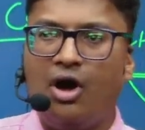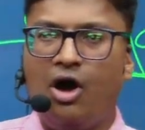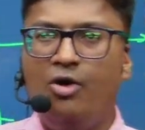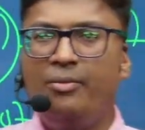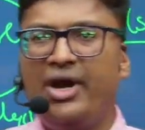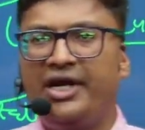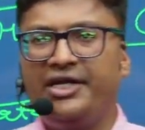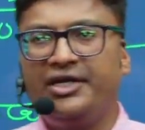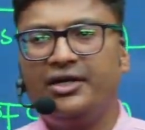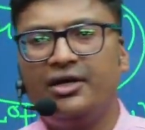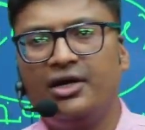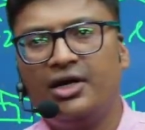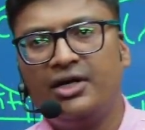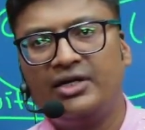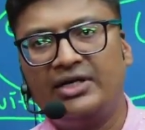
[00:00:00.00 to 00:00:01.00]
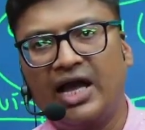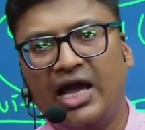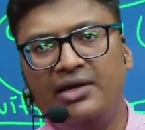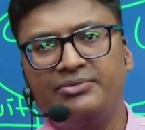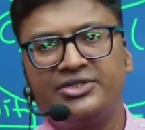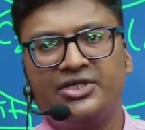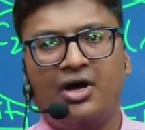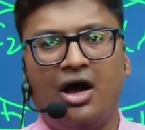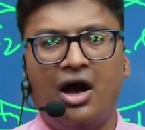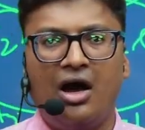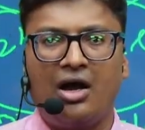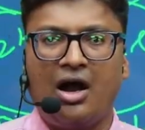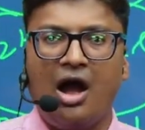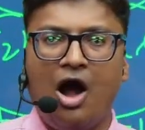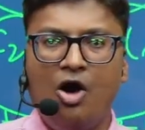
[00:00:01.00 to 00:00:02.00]
many times or
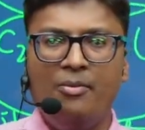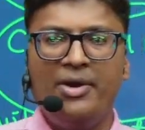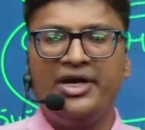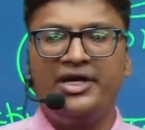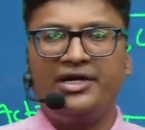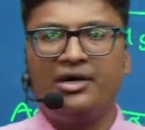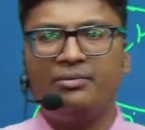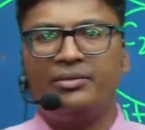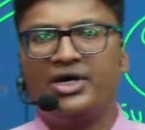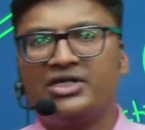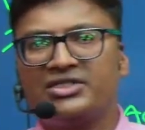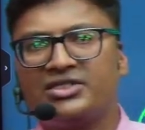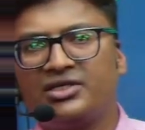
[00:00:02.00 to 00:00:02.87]
how many numbers